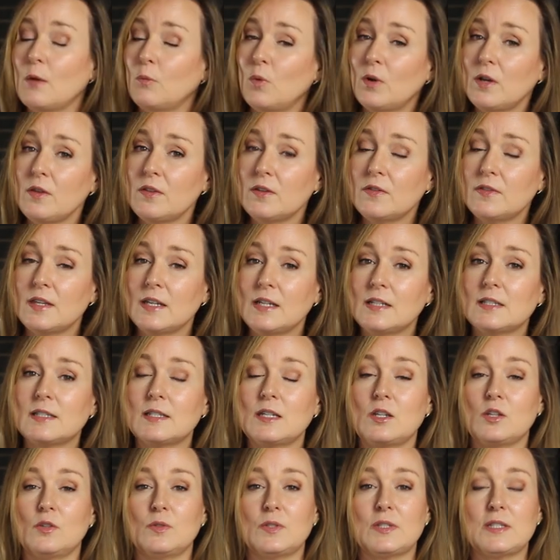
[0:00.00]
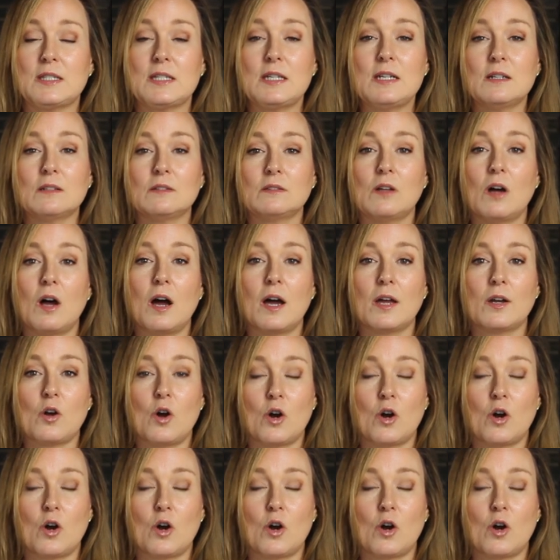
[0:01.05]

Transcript: And one of the things that you see a lot